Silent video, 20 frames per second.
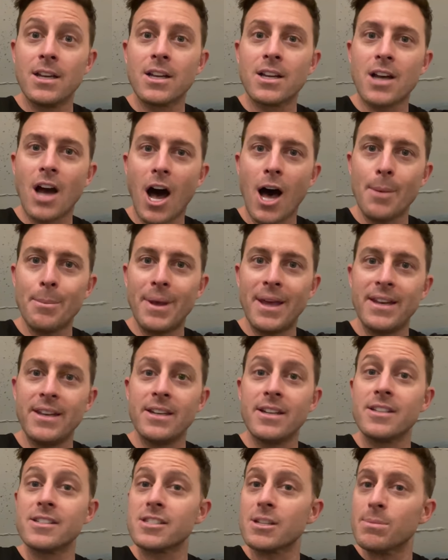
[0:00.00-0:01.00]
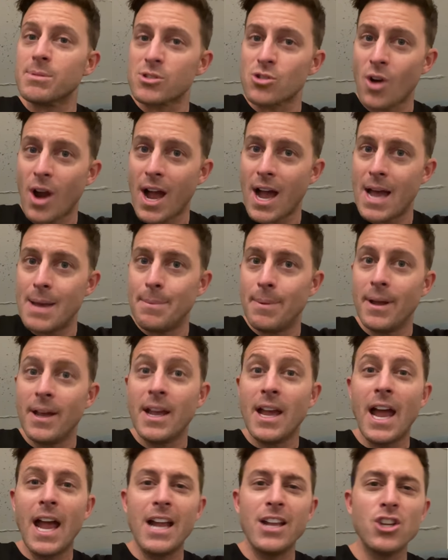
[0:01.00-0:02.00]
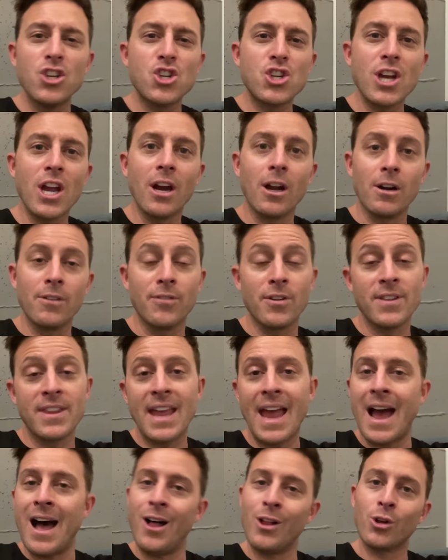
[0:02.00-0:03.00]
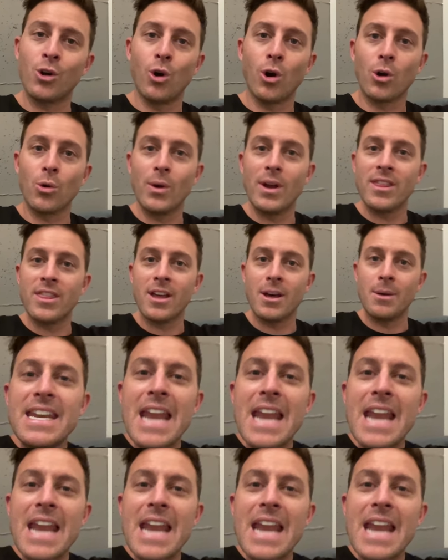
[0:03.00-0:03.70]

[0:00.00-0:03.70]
comment, subscribe, and share for the algorithm.